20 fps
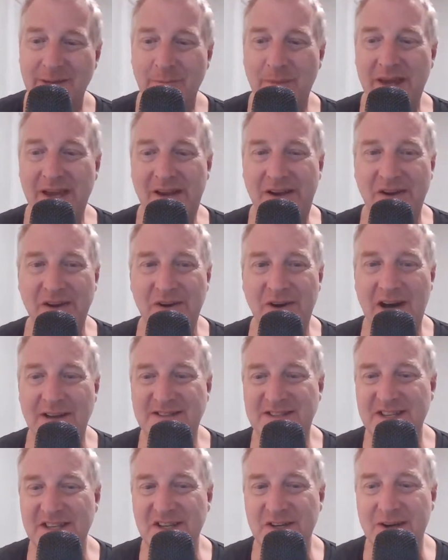Miku, I
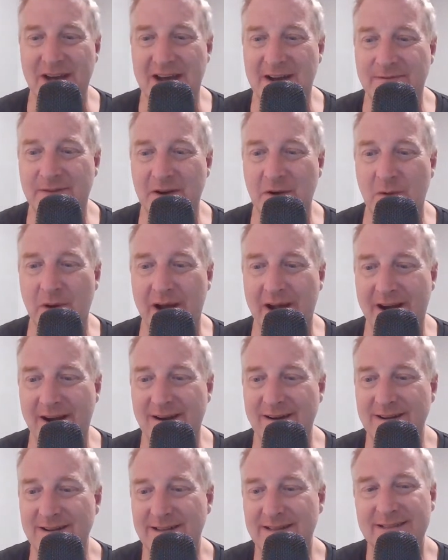see you
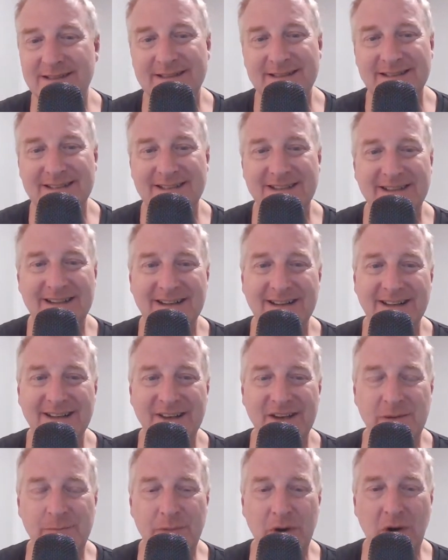everywhere.
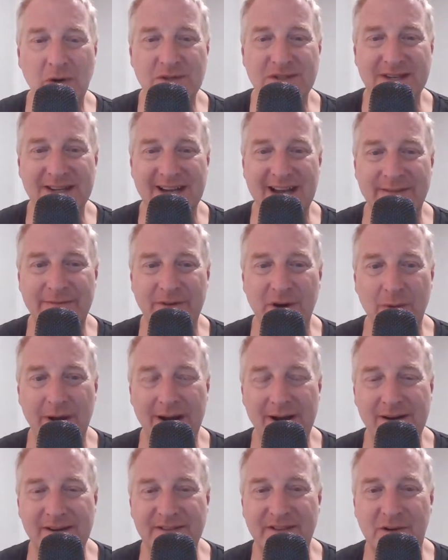You're posting
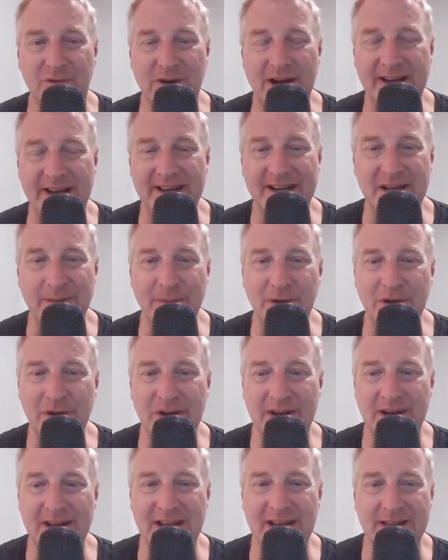everywhere in the Reddit
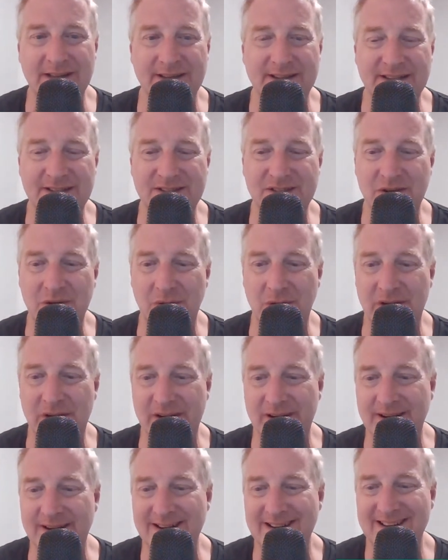community and the
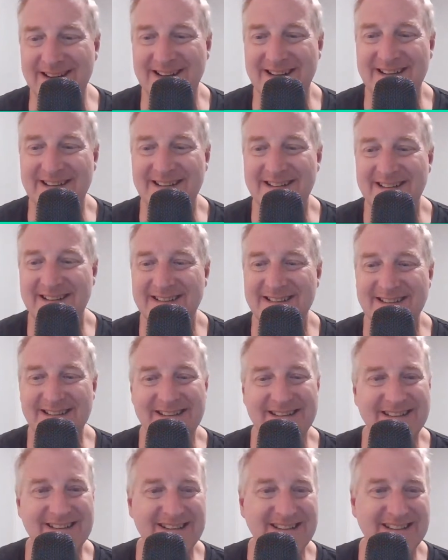Discord.
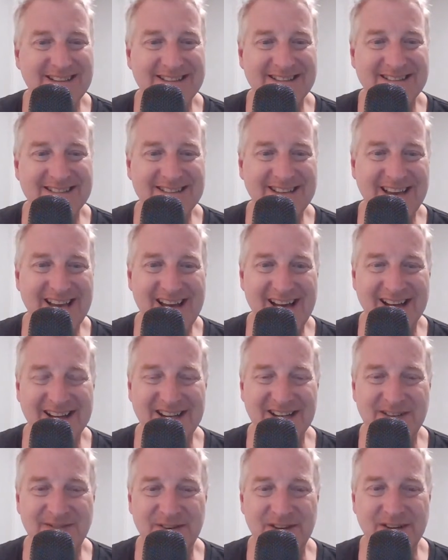Yeah,
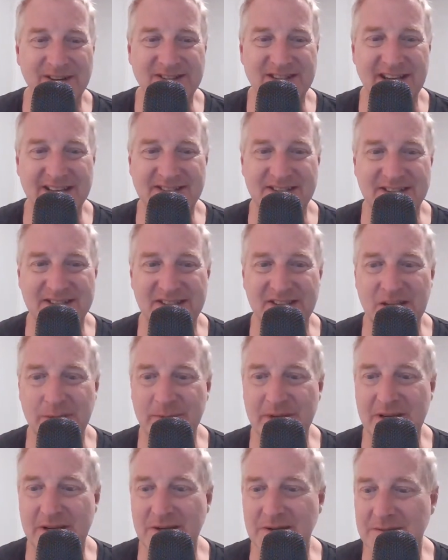good for you. It's nice to see you,
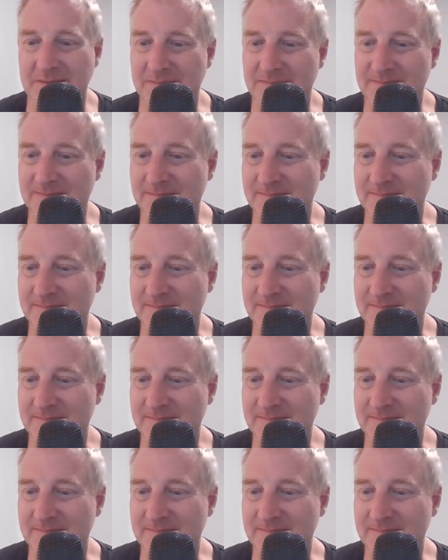Miku.